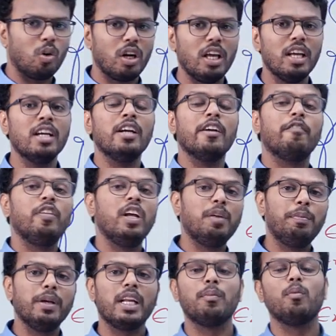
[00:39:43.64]
only,
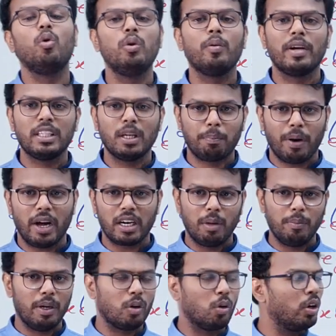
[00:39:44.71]
will be removed by the
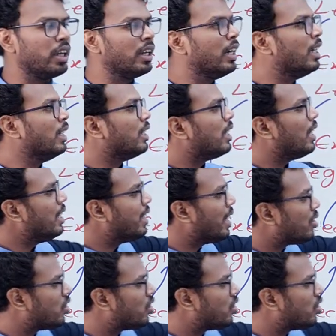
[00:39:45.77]
Parliament only. Either